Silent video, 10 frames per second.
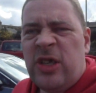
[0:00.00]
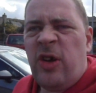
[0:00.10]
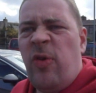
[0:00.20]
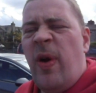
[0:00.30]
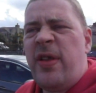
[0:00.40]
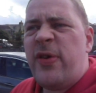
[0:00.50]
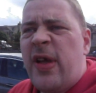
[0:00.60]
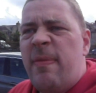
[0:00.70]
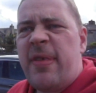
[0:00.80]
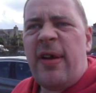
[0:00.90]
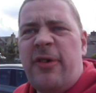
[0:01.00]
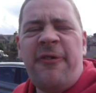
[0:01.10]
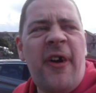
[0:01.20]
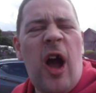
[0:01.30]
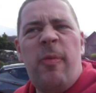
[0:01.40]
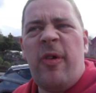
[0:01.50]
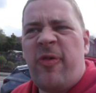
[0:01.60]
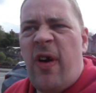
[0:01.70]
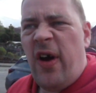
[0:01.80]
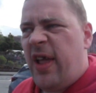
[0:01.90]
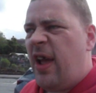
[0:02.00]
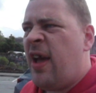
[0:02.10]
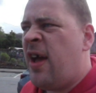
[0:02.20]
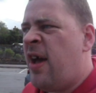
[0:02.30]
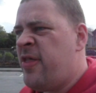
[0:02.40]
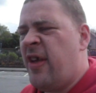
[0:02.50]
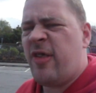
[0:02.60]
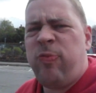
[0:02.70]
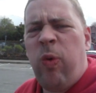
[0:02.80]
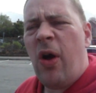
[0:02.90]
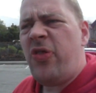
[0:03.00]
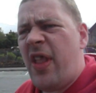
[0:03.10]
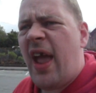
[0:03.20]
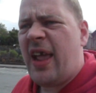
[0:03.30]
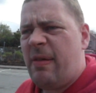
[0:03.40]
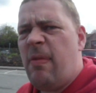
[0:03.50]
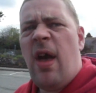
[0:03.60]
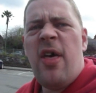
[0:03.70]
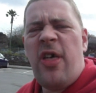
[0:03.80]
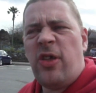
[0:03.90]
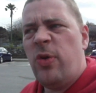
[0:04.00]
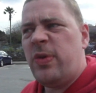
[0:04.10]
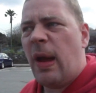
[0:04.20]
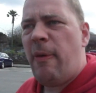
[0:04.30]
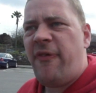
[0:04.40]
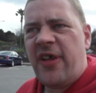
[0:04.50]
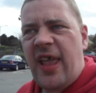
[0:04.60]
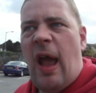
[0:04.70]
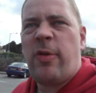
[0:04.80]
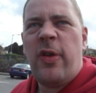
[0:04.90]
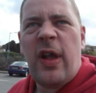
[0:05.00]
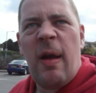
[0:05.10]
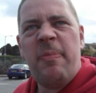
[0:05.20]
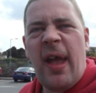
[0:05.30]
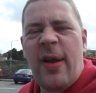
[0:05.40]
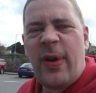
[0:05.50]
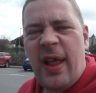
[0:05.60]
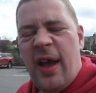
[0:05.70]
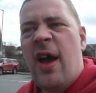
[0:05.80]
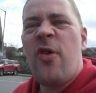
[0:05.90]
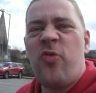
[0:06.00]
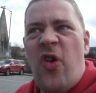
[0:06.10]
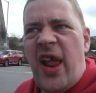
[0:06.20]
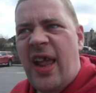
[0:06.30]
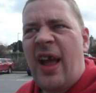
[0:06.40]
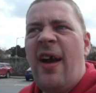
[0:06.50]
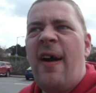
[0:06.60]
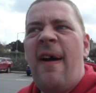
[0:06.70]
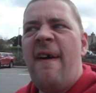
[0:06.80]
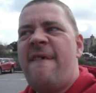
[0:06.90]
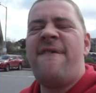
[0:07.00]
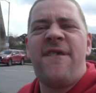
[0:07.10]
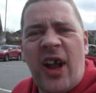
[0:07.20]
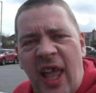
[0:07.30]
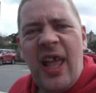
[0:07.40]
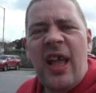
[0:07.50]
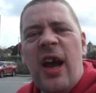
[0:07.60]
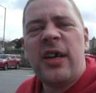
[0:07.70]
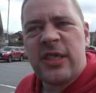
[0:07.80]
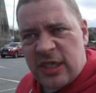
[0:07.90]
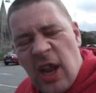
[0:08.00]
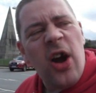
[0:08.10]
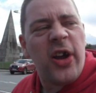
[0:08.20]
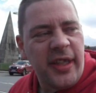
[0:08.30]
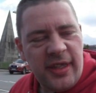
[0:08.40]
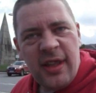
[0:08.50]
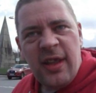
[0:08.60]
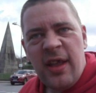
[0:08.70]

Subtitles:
So when you come down to Falmouth, right, there's one name that you'll never forget when you come down here. Rick fucking Stein.